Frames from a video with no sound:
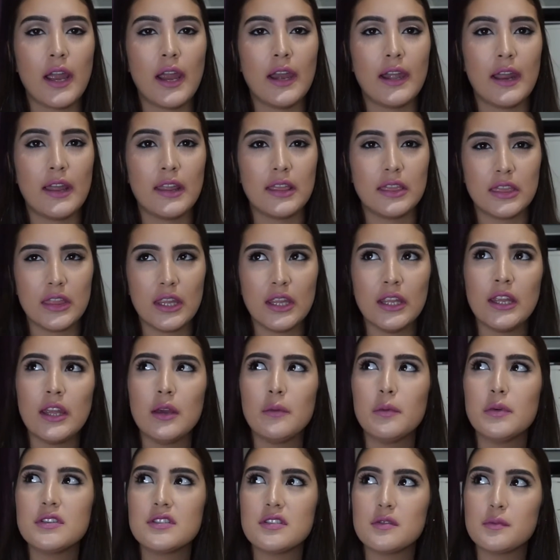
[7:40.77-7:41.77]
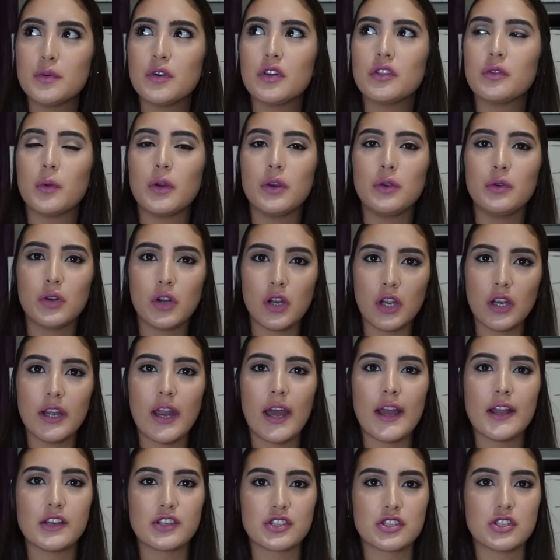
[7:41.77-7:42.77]
and I think it was a booth where you could
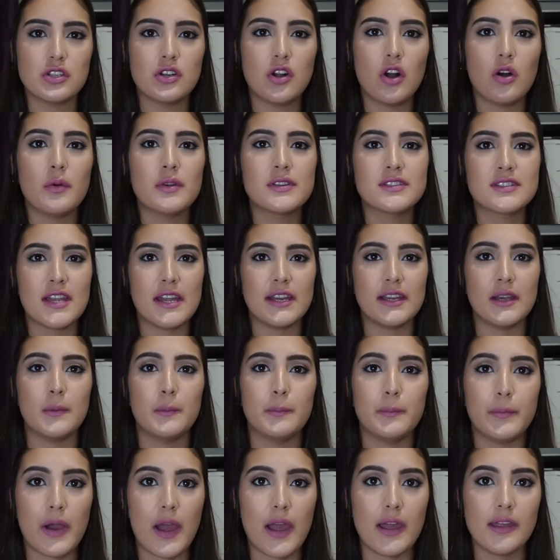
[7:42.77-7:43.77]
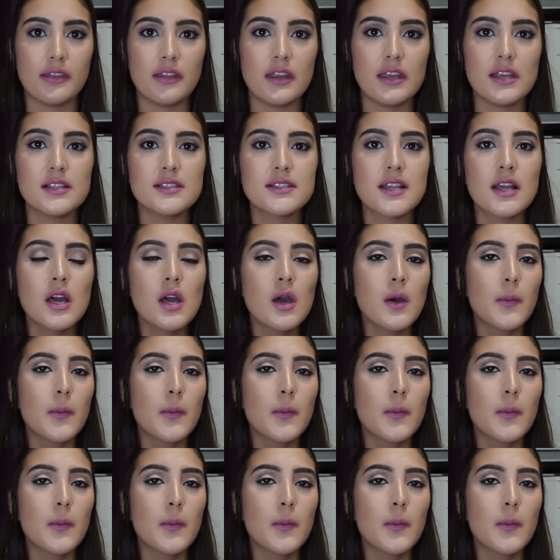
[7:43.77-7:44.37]
actually go inside and buy things.